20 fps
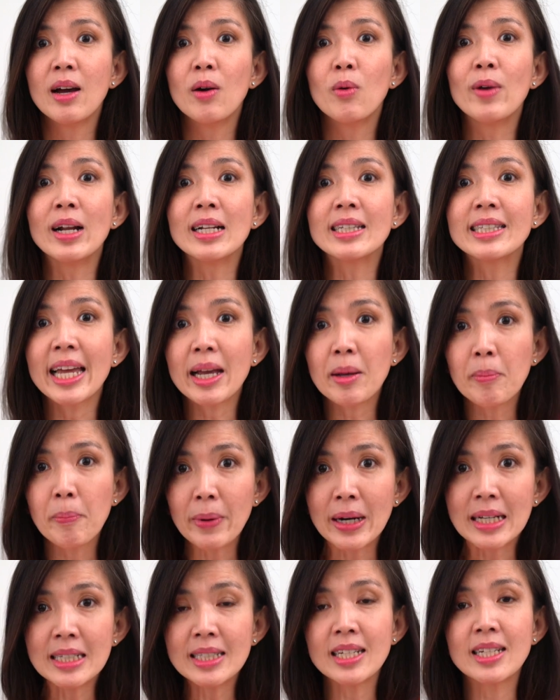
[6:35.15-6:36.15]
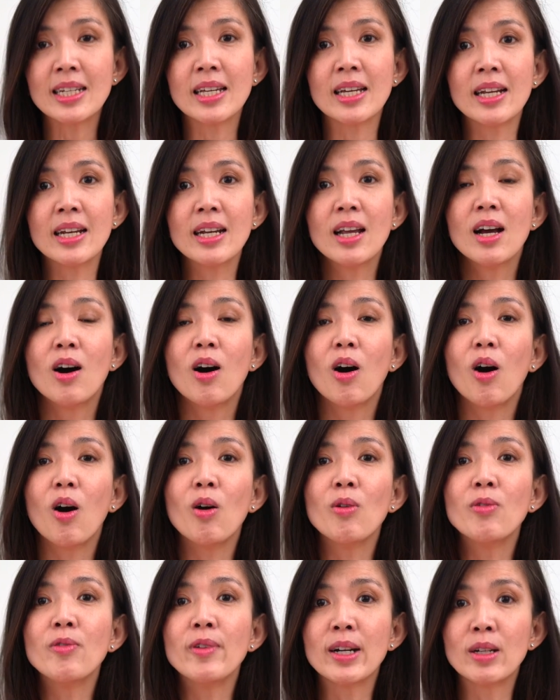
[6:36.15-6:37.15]
will take precedence
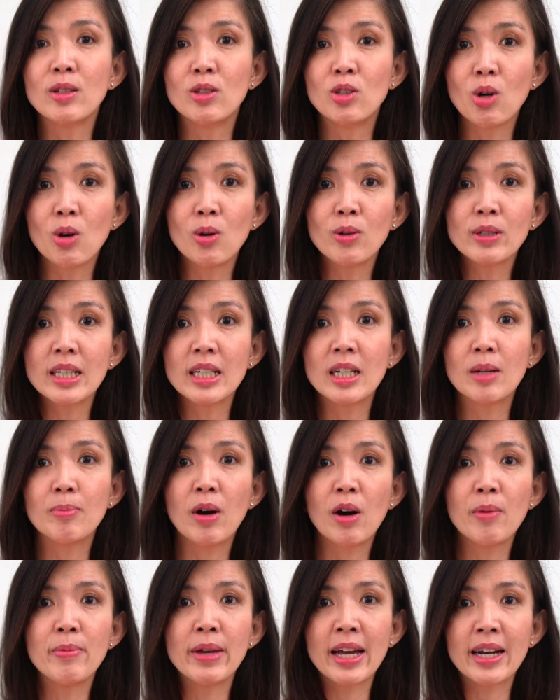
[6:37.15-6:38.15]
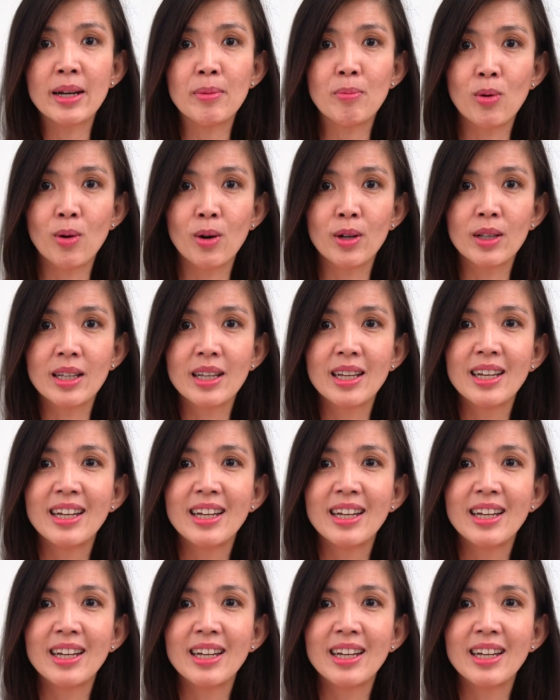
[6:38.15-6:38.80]
over those in the Power BI report.